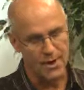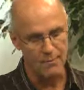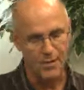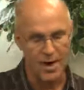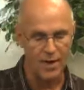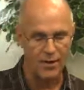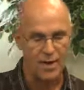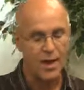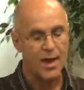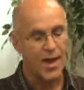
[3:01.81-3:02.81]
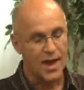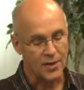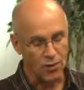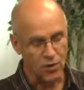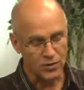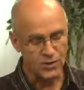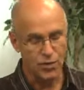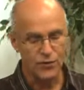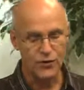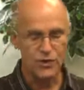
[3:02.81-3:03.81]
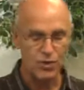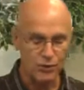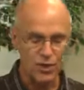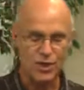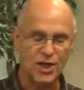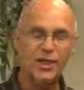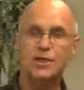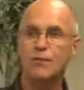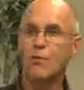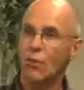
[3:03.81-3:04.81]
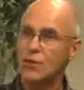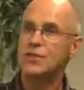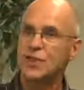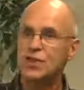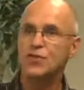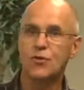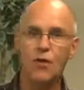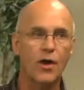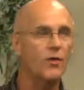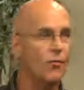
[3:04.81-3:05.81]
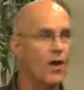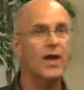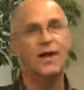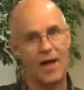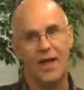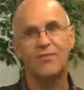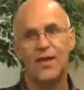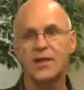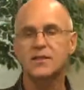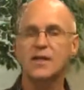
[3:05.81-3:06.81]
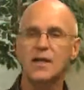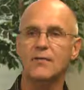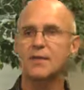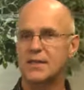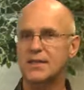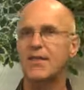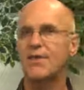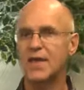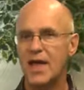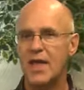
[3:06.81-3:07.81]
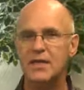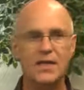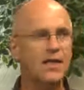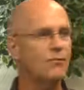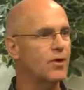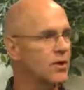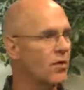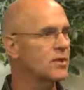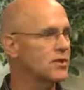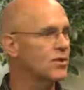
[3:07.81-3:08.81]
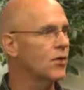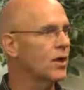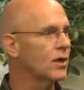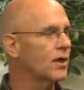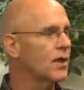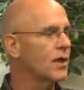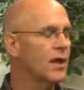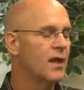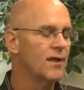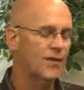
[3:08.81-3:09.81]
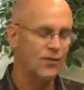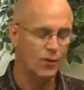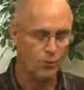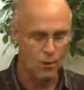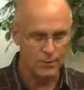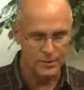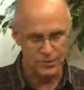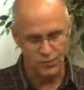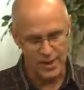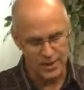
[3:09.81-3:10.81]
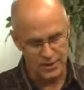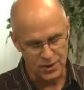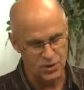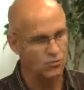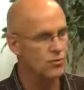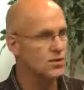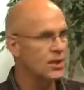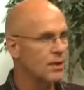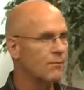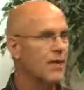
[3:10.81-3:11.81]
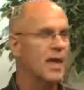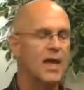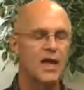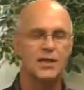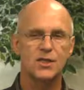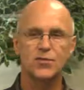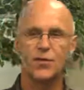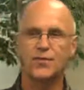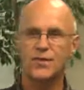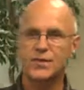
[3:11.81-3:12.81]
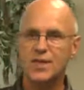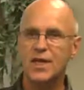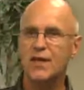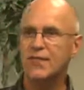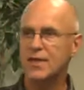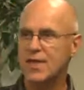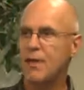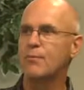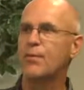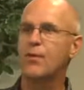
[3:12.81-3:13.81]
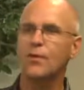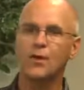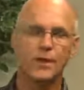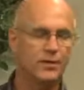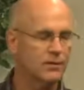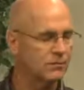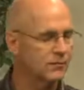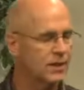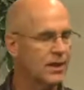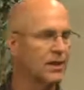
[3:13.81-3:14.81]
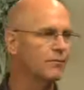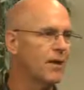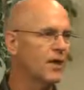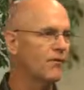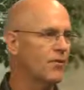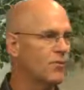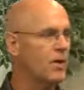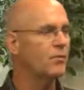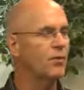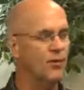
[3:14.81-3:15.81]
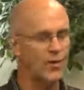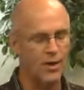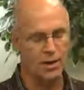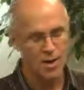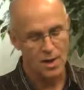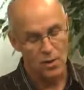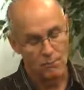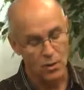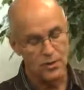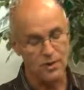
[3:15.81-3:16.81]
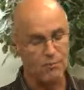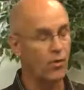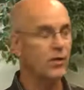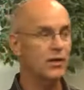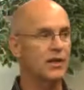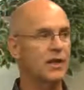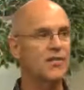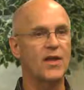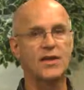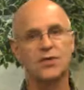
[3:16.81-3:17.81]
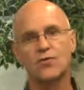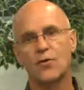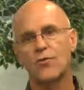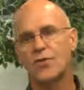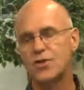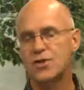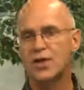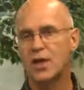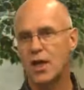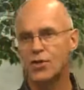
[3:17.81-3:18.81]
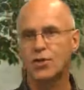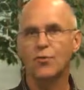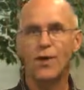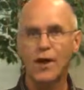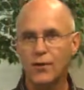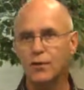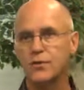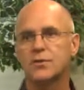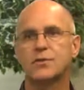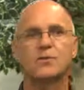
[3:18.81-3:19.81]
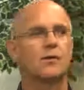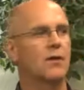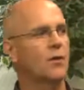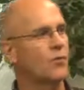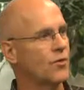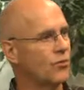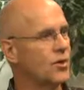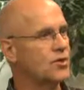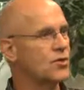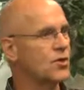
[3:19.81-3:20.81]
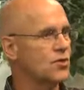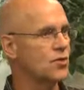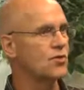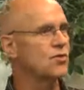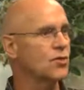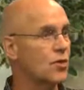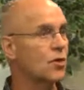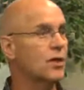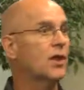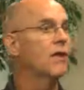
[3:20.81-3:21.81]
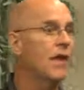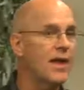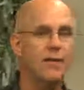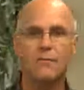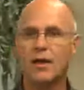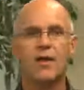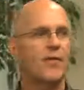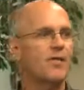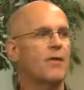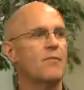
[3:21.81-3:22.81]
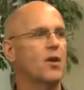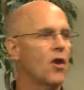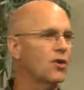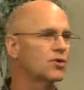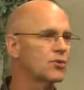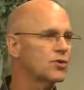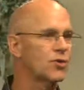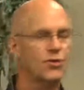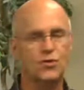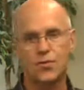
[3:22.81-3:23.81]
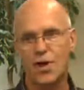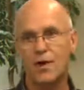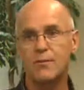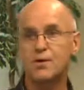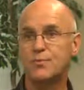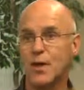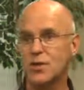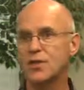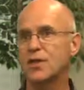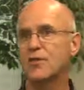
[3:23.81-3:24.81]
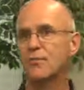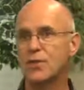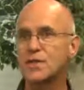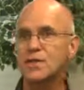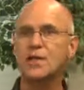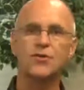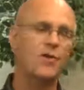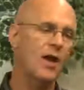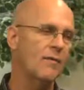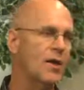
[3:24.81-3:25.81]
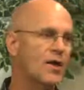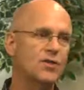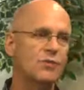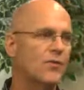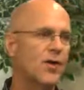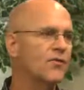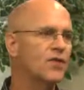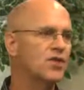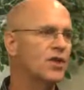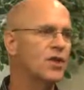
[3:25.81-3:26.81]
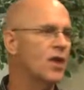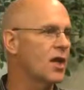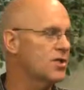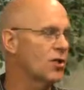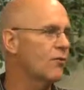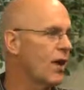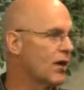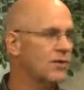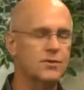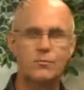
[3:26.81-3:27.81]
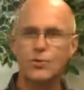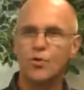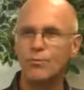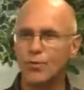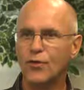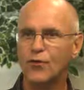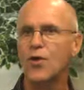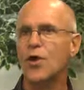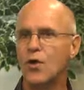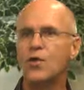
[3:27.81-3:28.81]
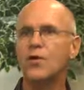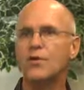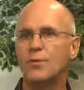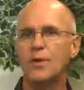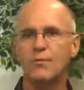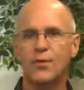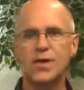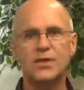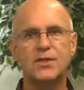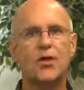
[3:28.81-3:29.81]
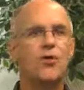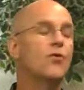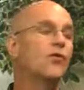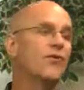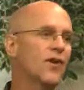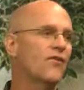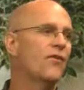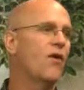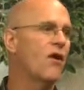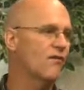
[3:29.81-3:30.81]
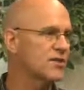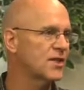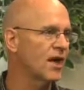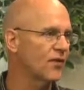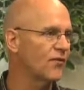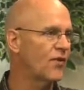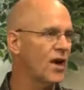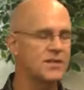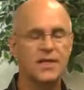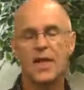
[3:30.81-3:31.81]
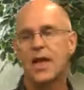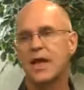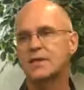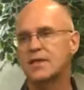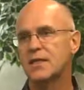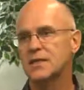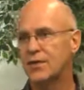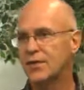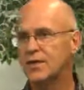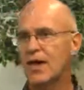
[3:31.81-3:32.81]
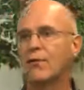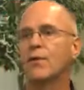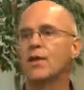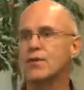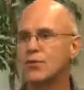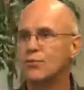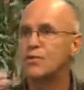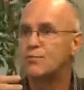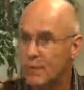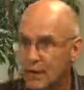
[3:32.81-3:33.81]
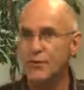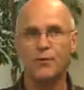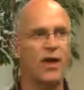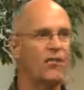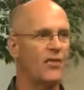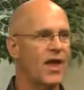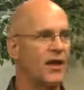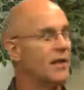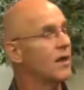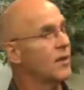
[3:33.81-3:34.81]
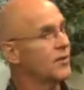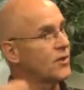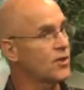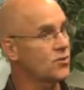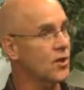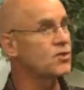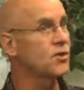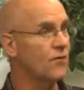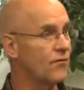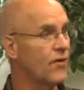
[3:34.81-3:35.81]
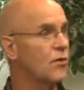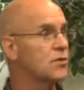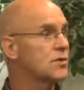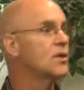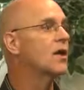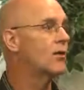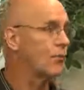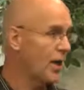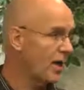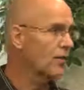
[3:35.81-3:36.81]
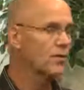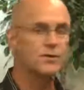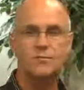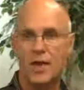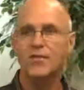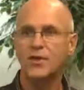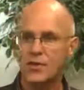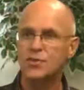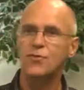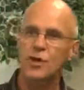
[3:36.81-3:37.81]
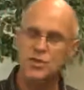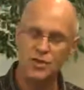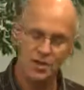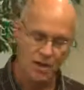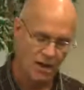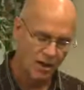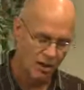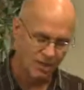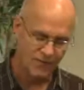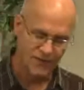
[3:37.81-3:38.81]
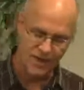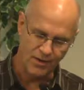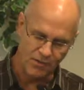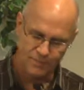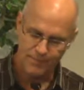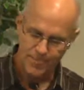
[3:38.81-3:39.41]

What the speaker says: Empire. And also the Jewish kingdom was destroyed. When? At that time, in 70 AD. We know historically that the Romans went into Jerusalem and destroyed the city and the temple and killed many of the people there. Most importantly, they destroyed the genealogical records with which the Jews could claim that they belonged to a certain tribe, especially the priestly tribe. So without the genealogical records, there was no proof who could be a priest, who could therefore offer sacrifice, and since their entire religion was built around that, the destruction of those records meant the destruction of their